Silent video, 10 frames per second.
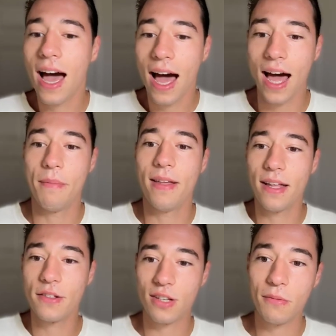Um, and then
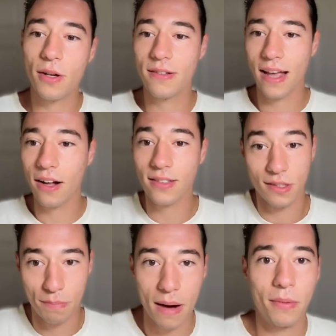someone else's
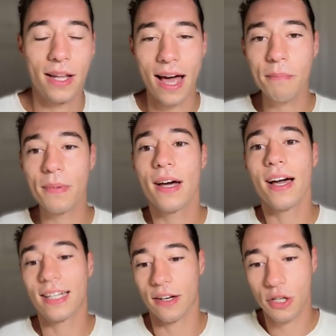bubble app
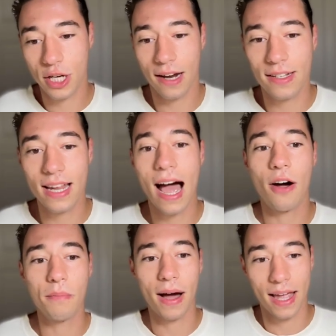got shut down
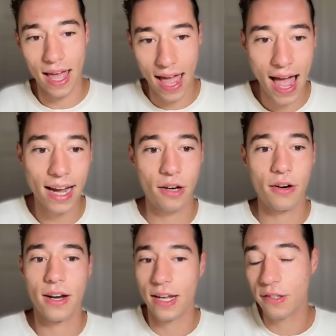by a hacker,
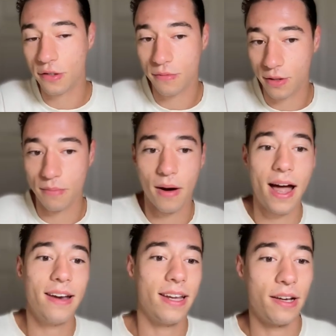and he's
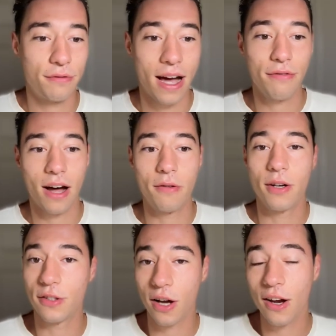demanding
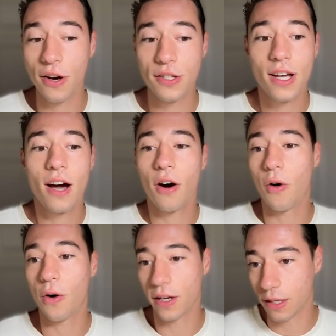$500
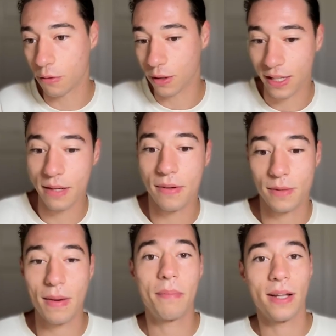or he will keep his
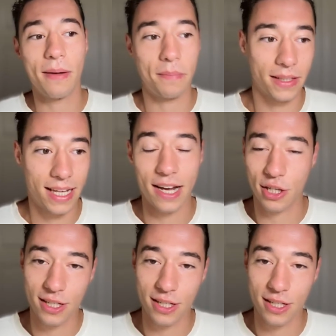bubble application